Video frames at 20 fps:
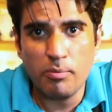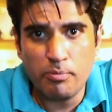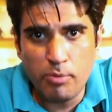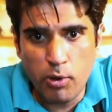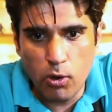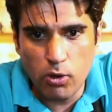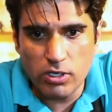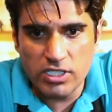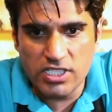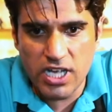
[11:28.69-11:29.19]

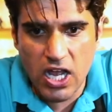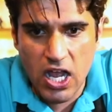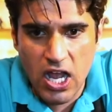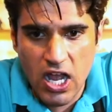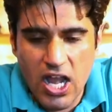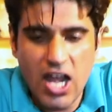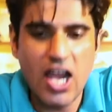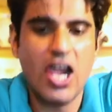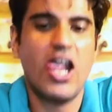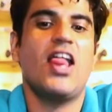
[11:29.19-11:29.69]

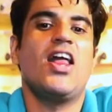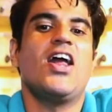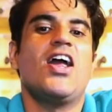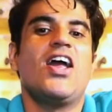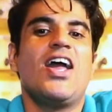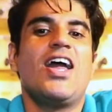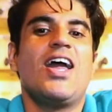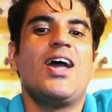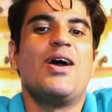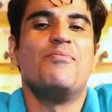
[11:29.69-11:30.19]
porter
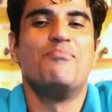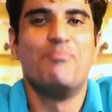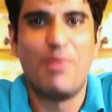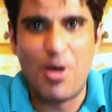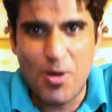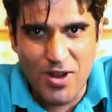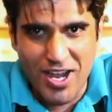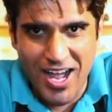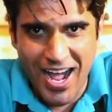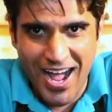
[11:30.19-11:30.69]

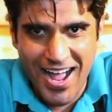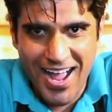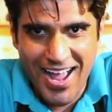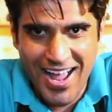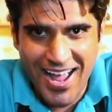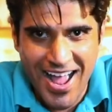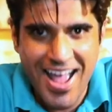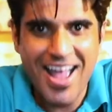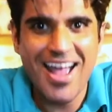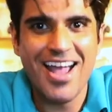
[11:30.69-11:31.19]
mocha
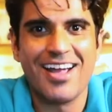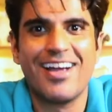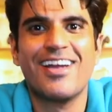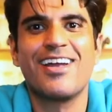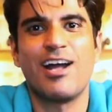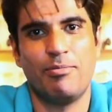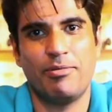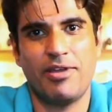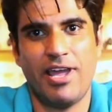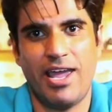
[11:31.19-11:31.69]

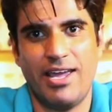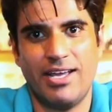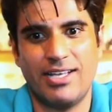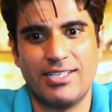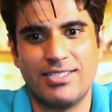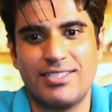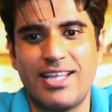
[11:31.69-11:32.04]
cupcakes.